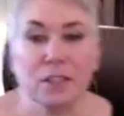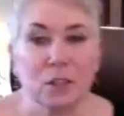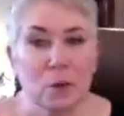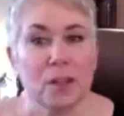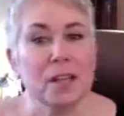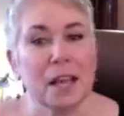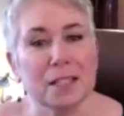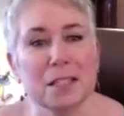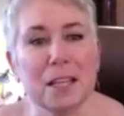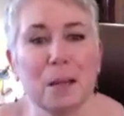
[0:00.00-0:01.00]
so the
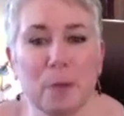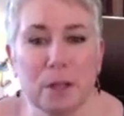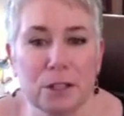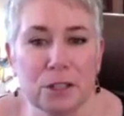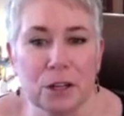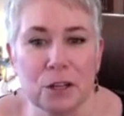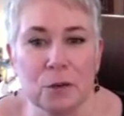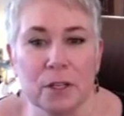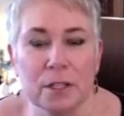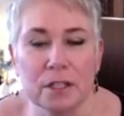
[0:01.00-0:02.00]
next thing I'm going to show
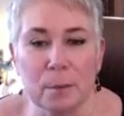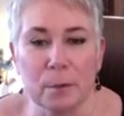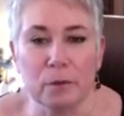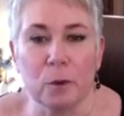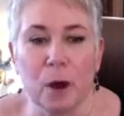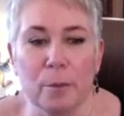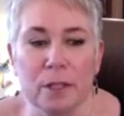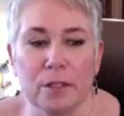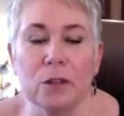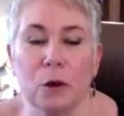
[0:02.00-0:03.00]
you is some of
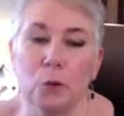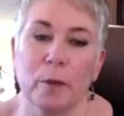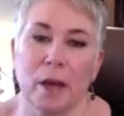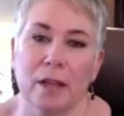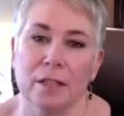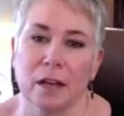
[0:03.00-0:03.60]
Wabi's tote bags.